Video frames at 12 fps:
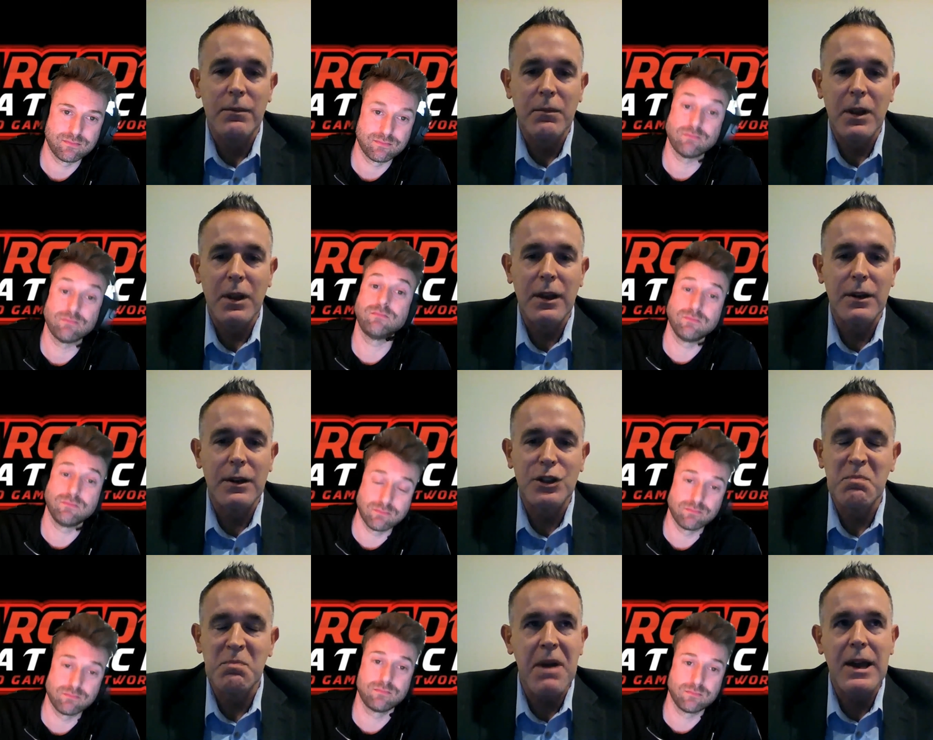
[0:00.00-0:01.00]
Speaker 1: and just
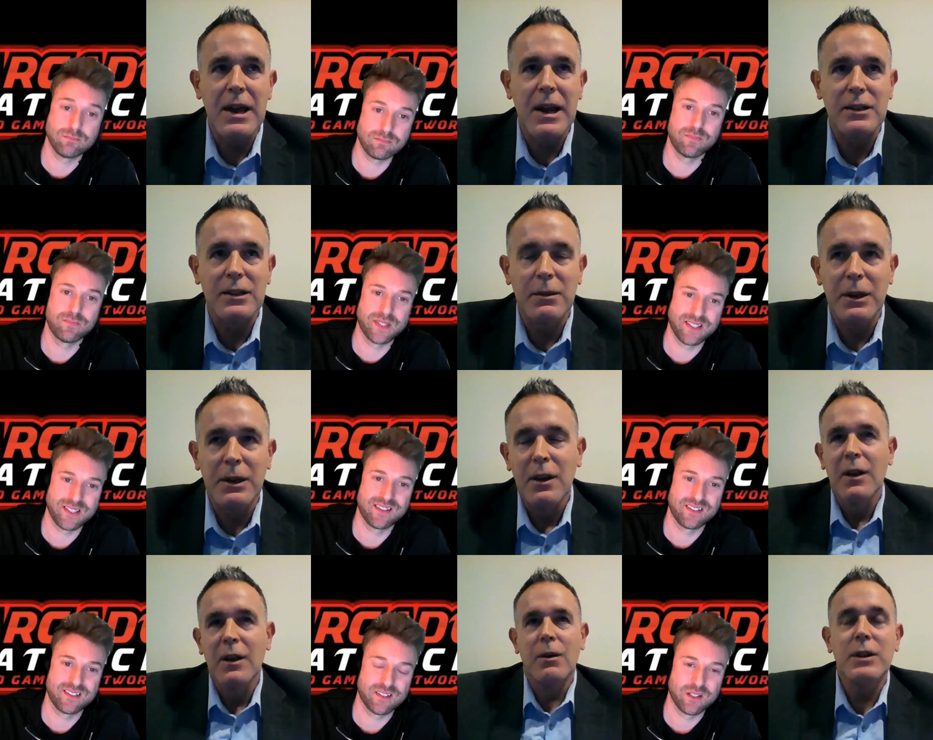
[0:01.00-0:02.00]
badass. I mean,
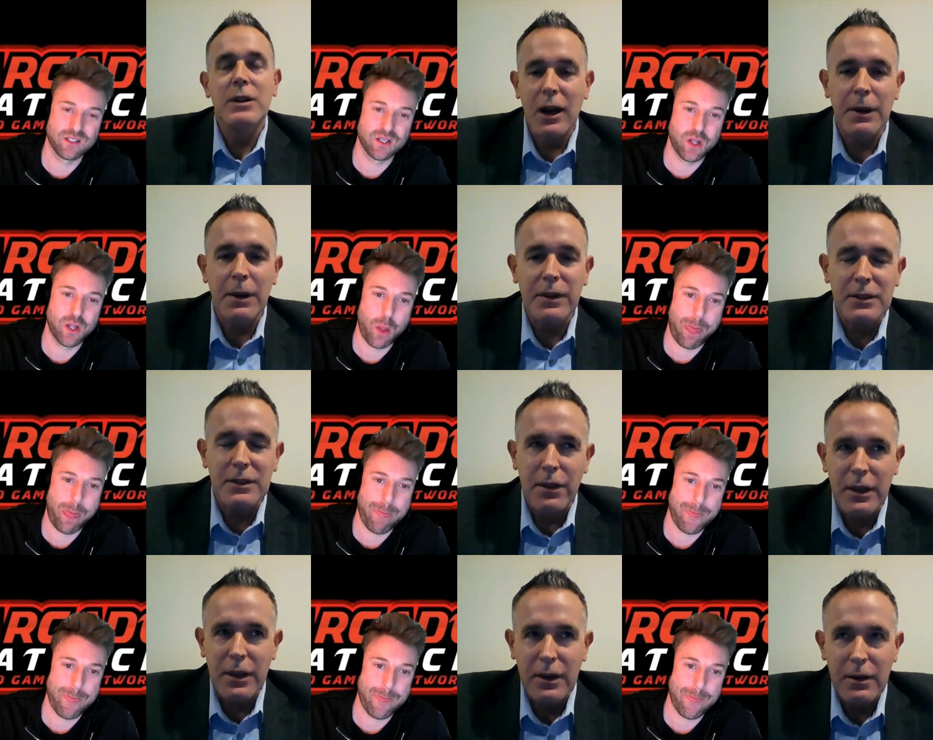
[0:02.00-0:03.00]
uh, we talked about this. I
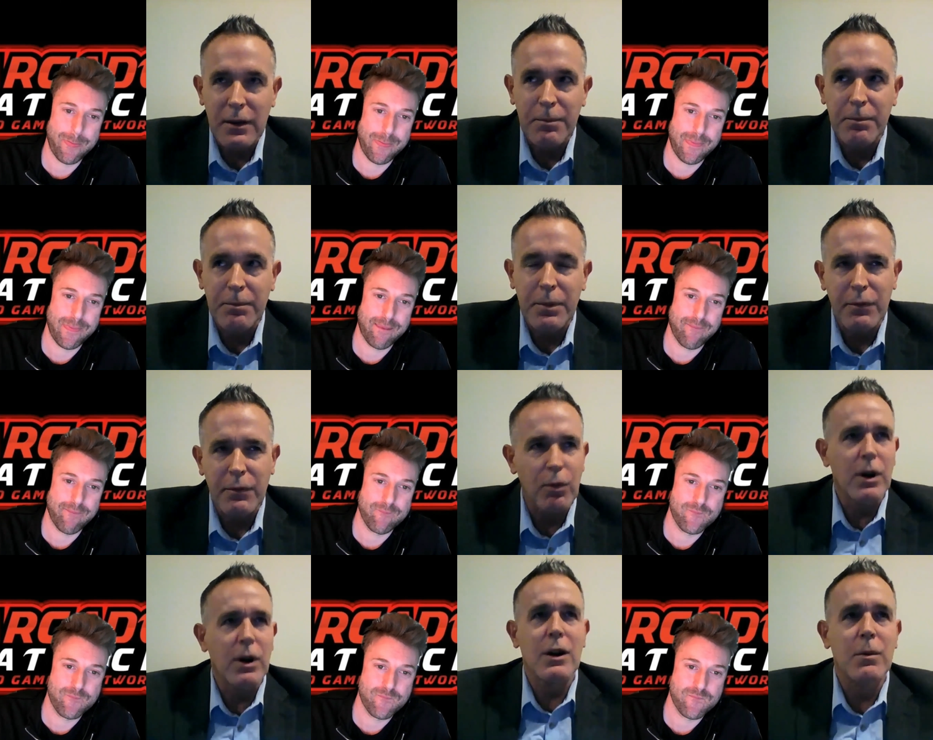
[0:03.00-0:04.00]
think
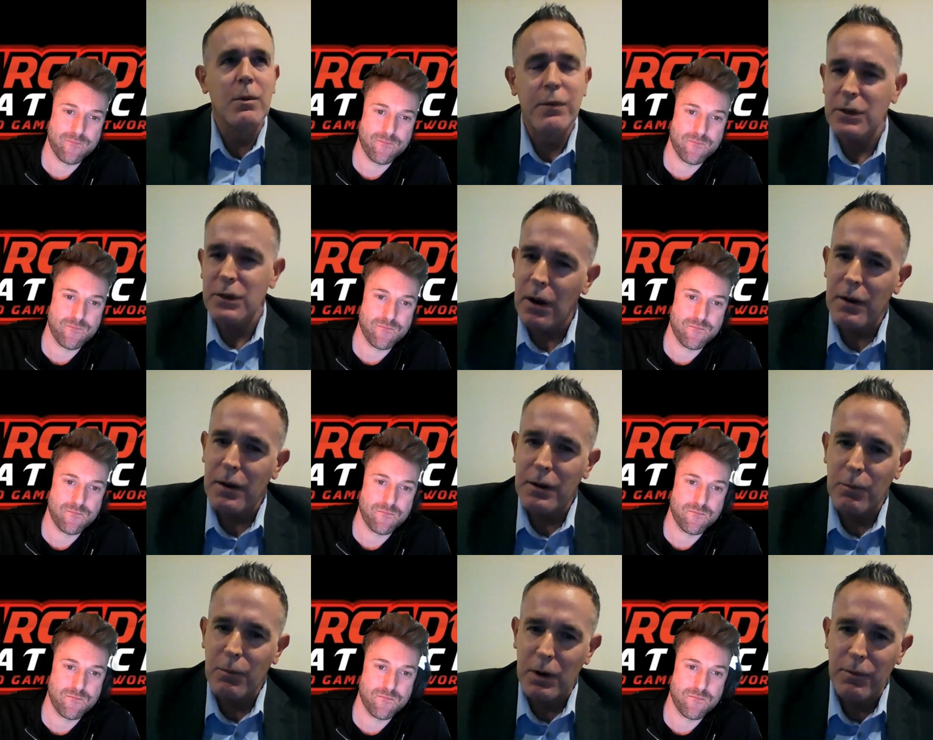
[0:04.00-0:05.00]
before. I don't know if it was
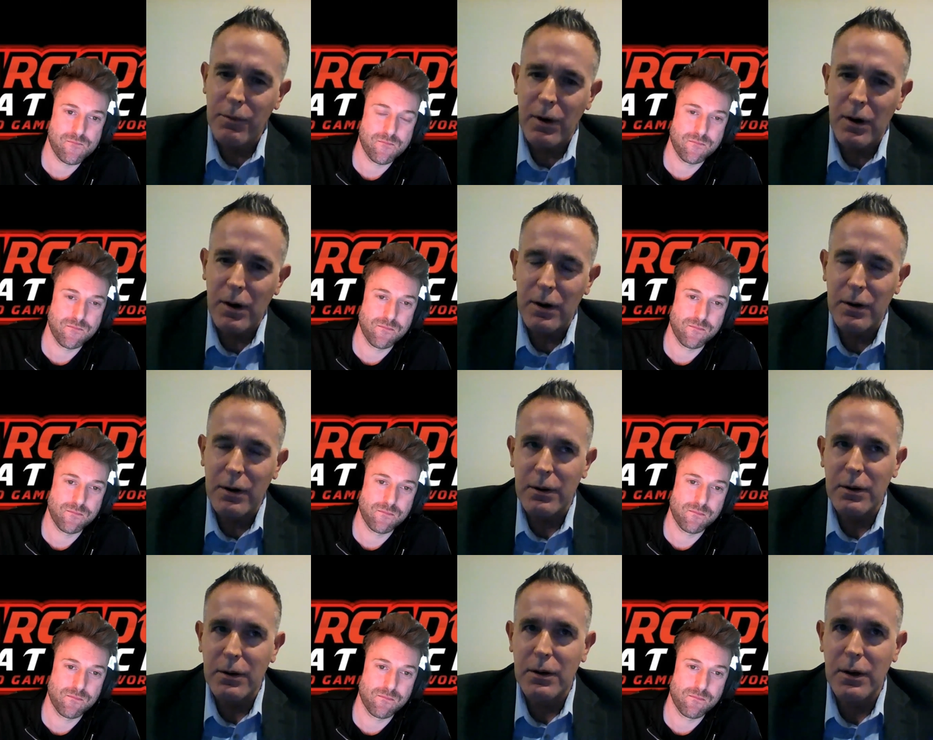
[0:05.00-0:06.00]
on one of
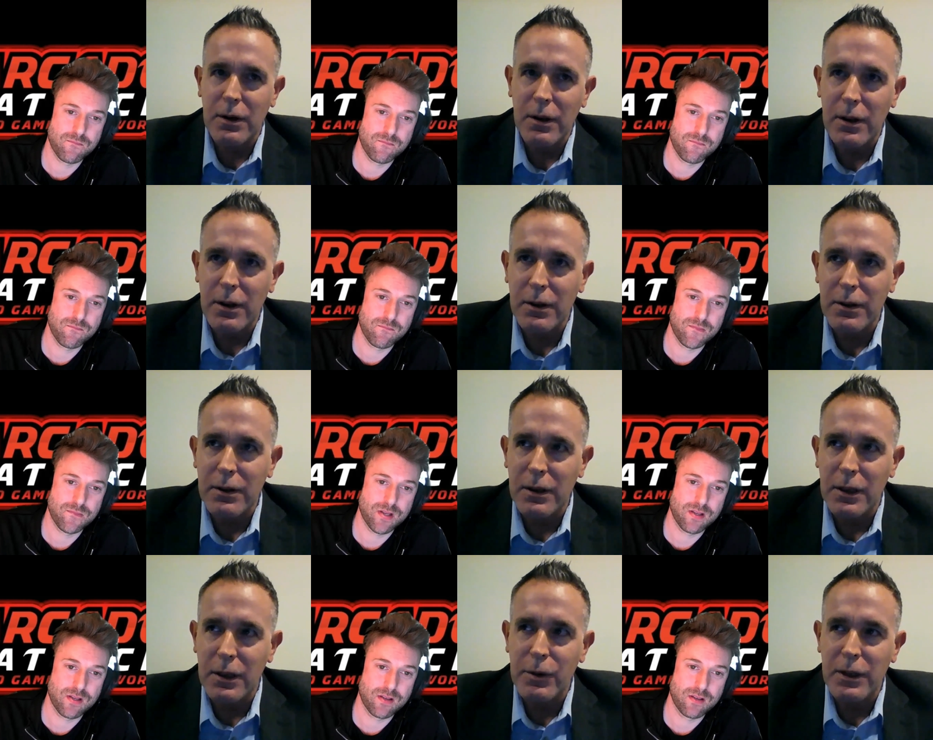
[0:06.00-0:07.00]
our uh, the interview
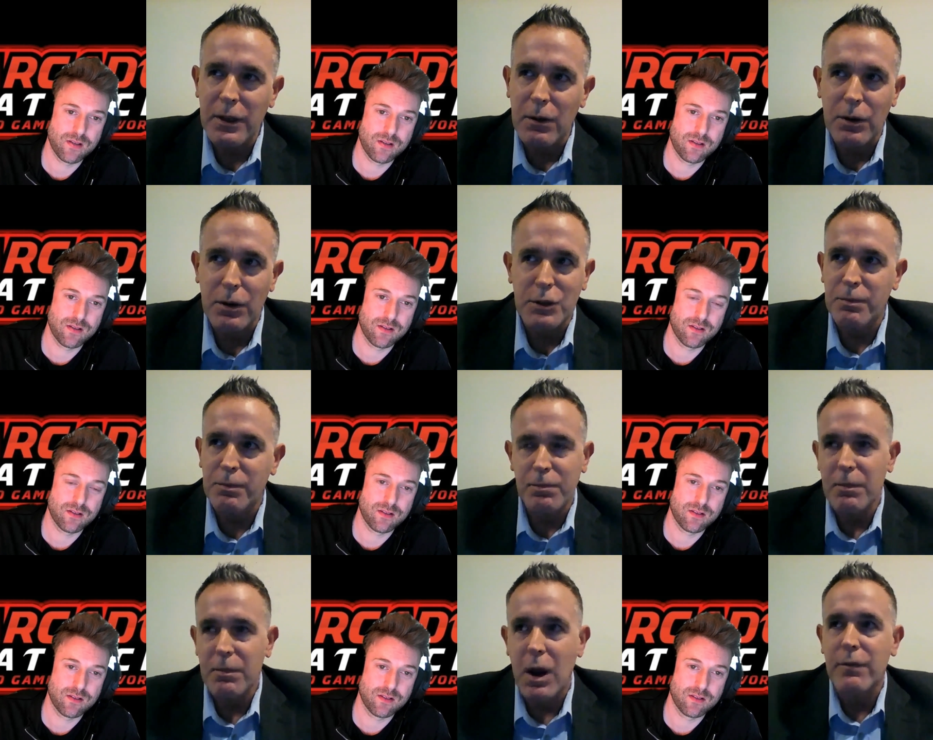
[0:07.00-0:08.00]
we did or
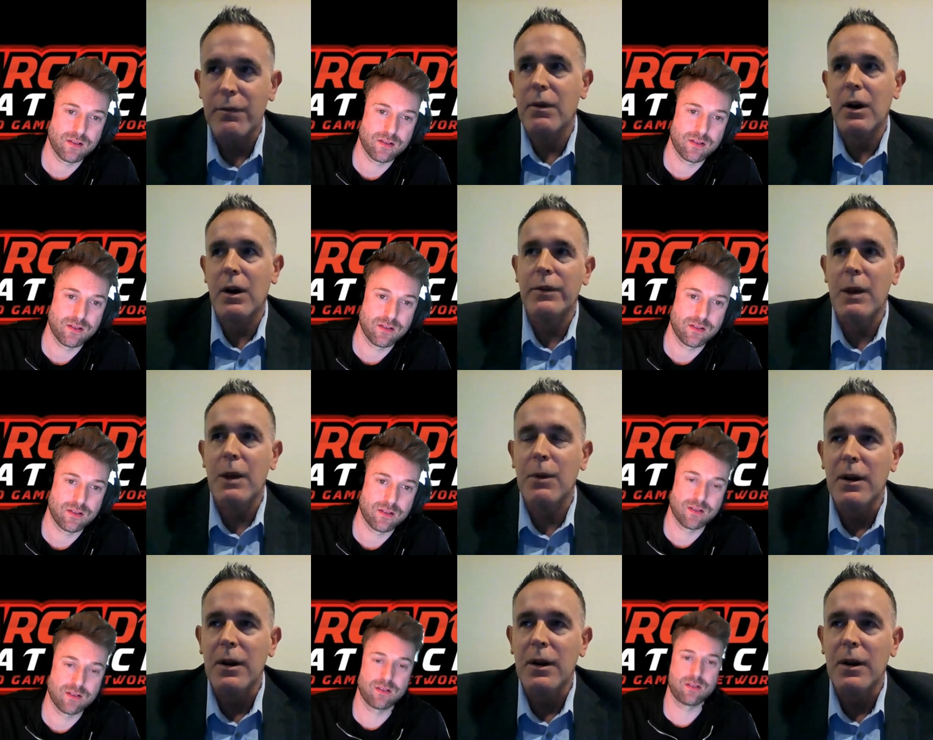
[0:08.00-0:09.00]
off off
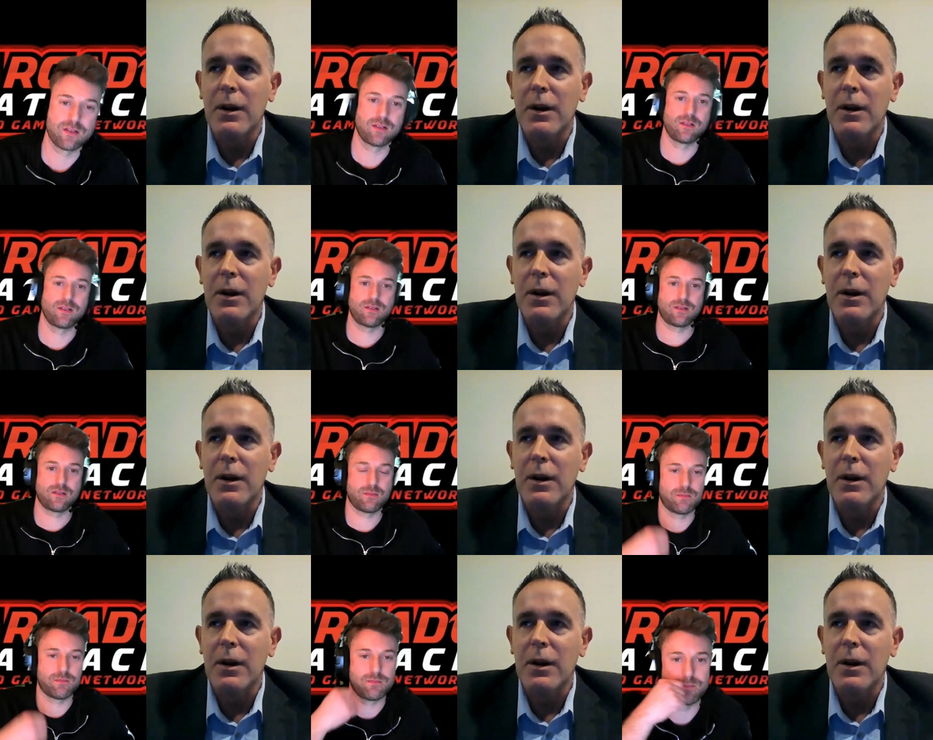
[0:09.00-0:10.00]
camera, but
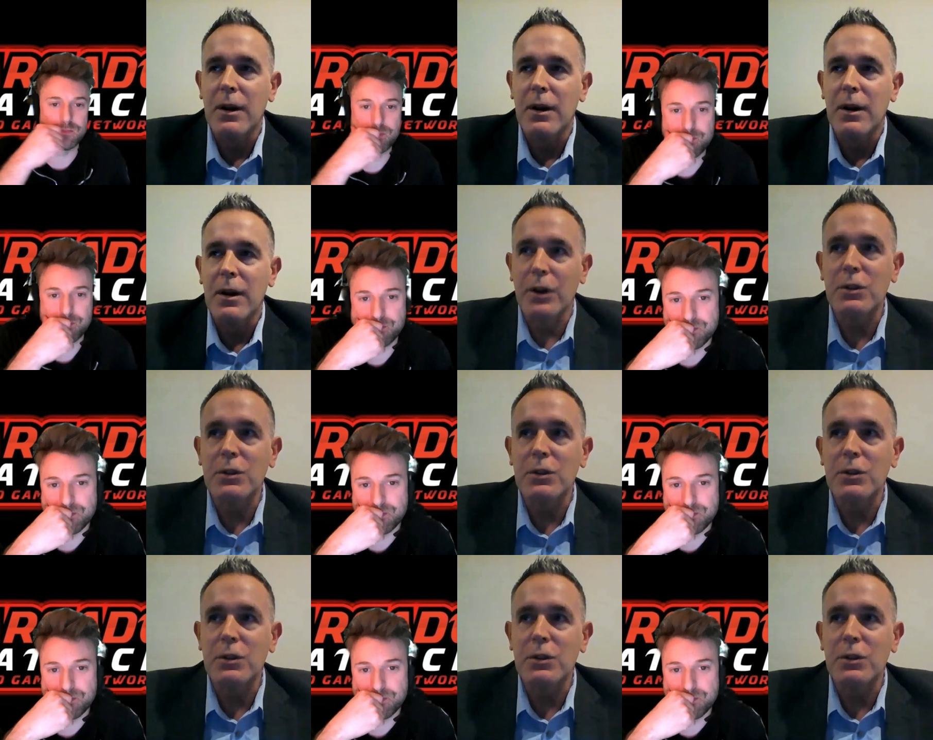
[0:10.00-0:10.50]
um, that